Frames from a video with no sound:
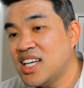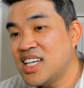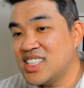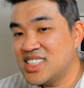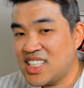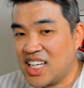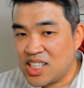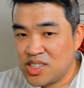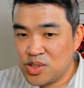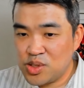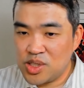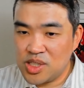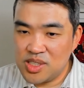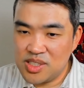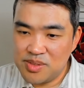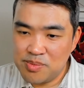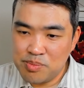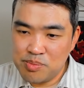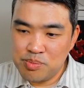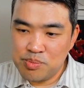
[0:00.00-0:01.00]
It's actually
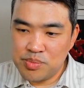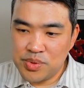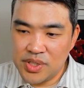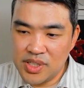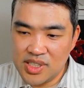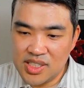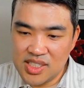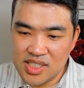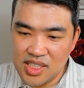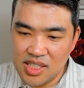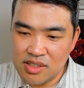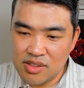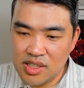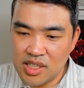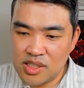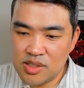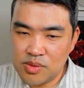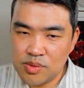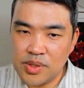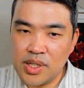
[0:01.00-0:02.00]
a pretty
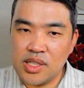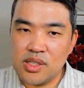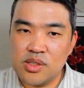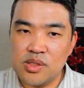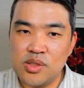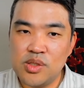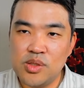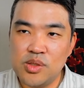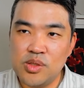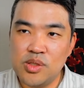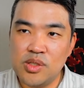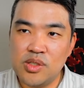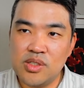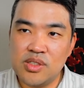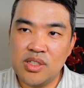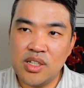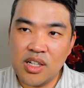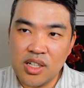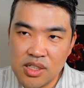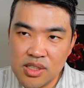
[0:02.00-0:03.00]
serious threat to
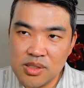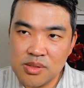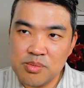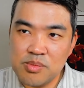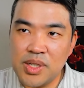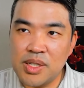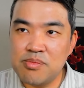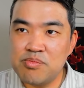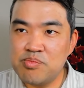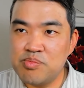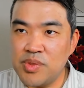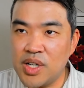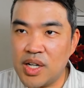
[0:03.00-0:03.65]
home and